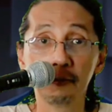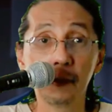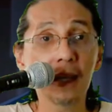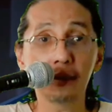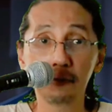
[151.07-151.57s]

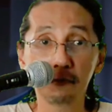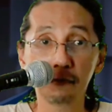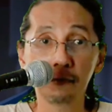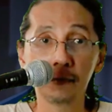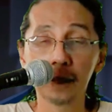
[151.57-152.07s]
But,
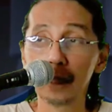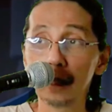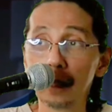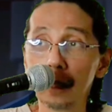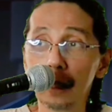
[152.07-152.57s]

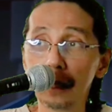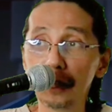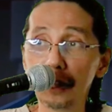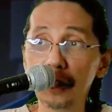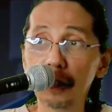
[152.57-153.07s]
uh,
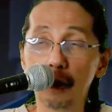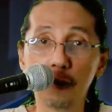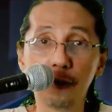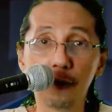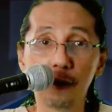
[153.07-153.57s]
she did it
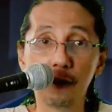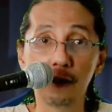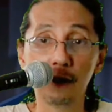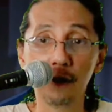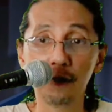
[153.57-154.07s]
all for
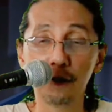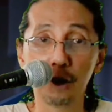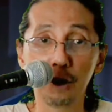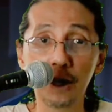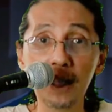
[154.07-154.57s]
her,
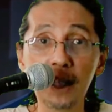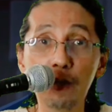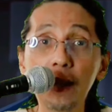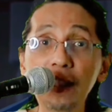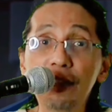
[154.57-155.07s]
for her
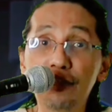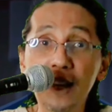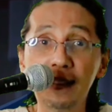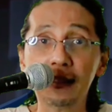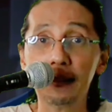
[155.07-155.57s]
lady-in-waiting
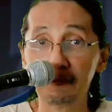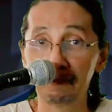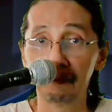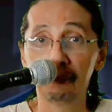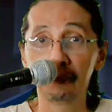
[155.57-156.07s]
friend.
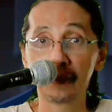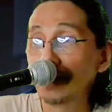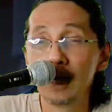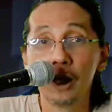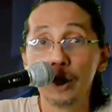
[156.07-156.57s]

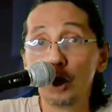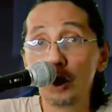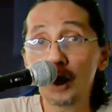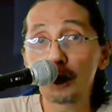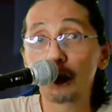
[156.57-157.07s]

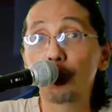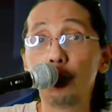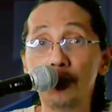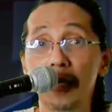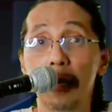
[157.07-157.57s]
No issues
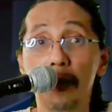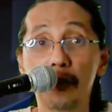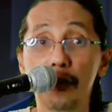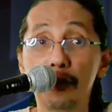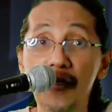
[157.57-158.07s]
for me
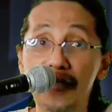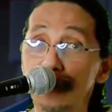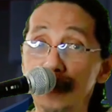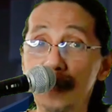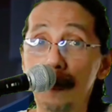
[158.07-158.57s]
about the
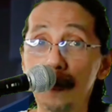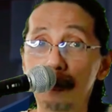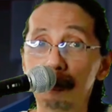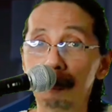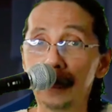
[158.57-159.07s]
pacing of this
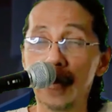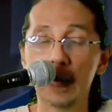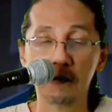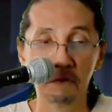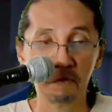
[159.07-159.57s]
episode.
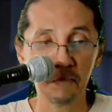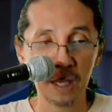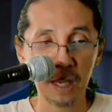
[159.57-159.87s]
Talagang,